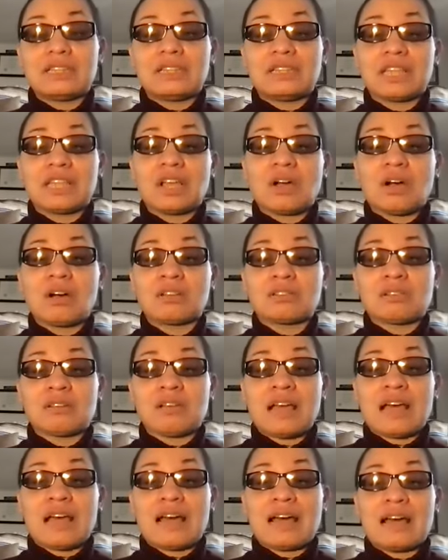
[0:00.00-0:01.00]
They also
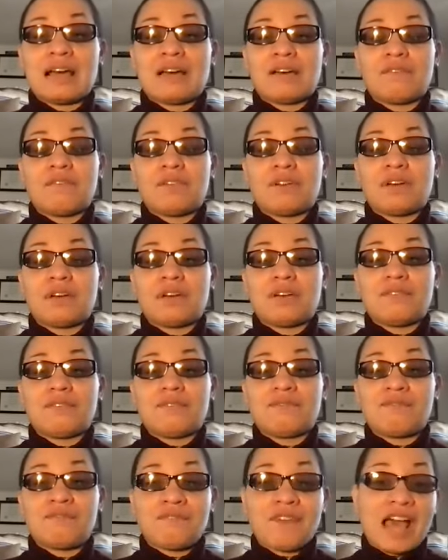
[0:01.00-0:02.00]
have
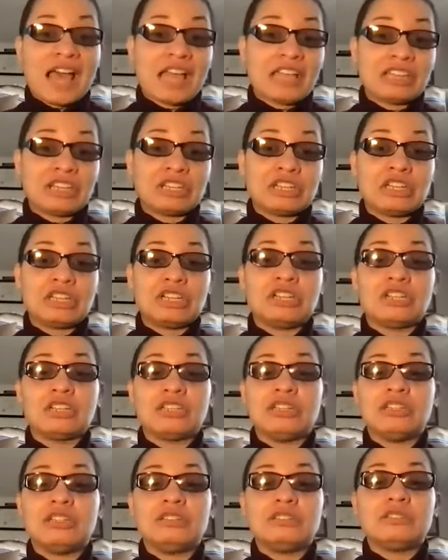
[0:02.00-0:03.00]
fire
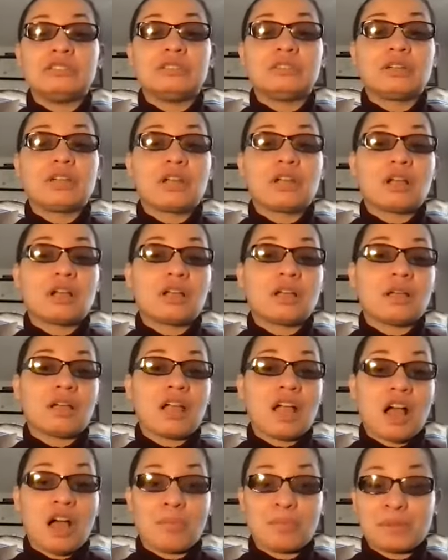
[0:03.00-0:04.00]
alert,
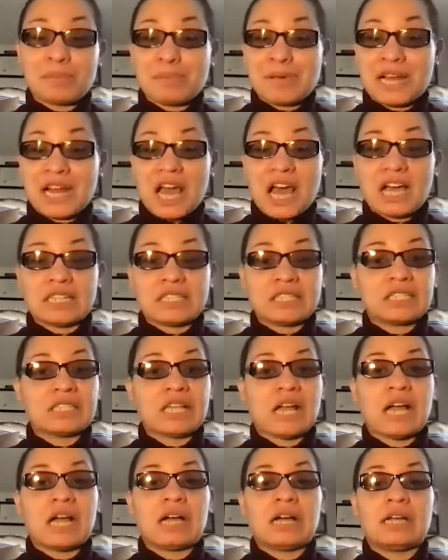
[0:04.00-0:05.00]
carbon
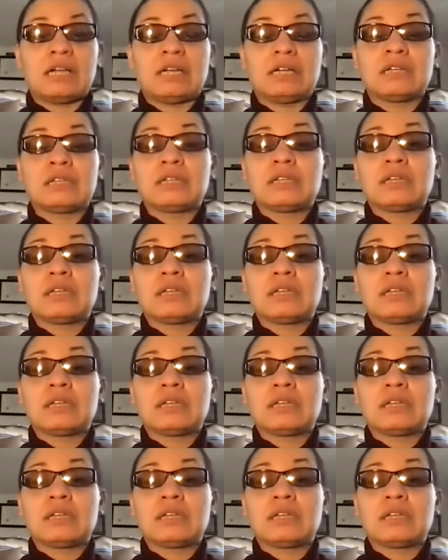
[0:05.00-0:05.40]
monoxide,